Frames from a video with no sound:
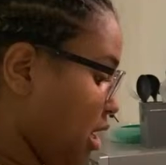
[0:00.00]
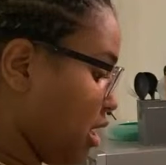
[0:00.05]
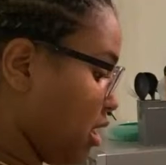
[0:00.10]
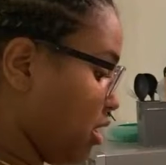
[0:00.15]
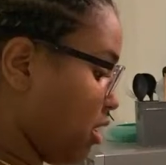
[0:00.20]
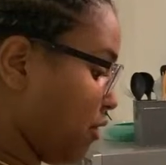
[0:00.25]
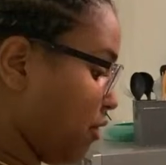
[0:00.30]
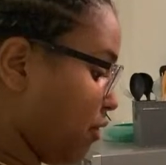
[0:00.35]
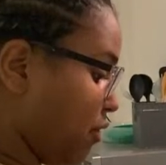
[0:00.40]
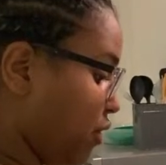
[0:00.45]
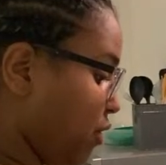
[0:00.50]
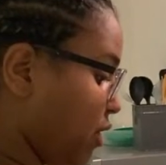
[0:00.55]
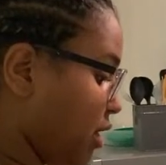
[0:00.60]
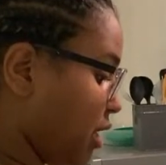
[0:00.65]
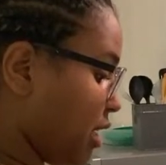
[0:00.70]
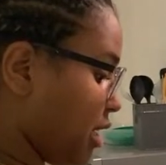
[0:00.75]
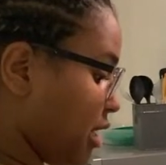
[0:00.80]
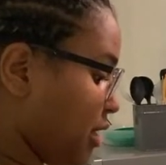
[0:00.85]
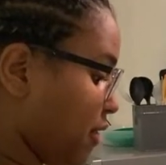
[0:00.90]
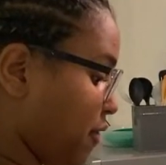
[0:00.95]
the food
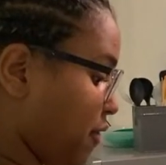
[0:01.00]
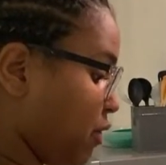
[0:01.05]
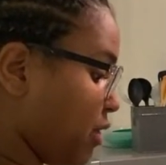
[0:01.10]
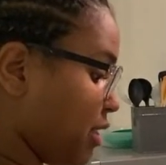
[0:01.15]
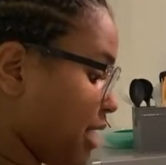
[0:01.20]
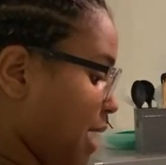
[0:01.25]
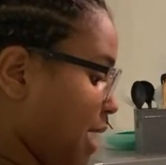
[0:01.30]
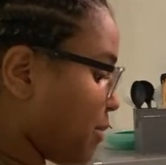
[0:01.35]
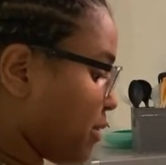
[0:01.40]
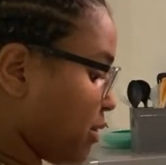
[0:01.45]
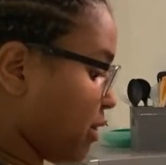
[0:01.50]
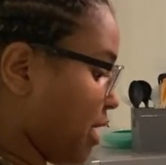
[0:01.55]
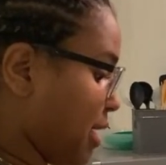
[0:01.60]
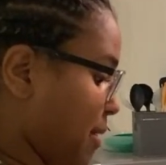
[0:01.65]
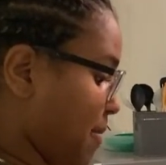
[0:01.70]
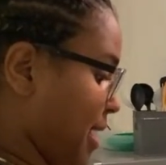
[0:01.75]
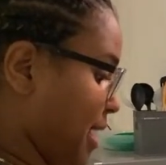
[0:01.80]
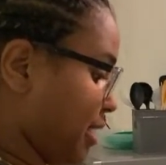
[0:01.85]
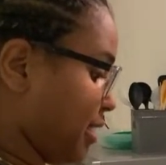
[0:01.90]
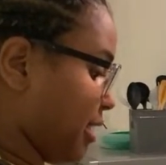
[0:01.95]
is absolutely
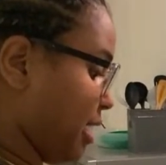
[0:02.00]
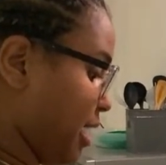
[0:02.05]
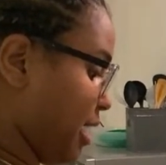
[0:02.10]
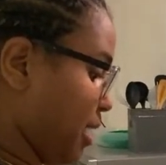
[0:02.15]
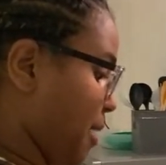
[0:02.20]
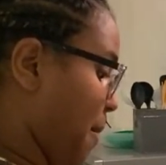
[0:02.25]
amazing.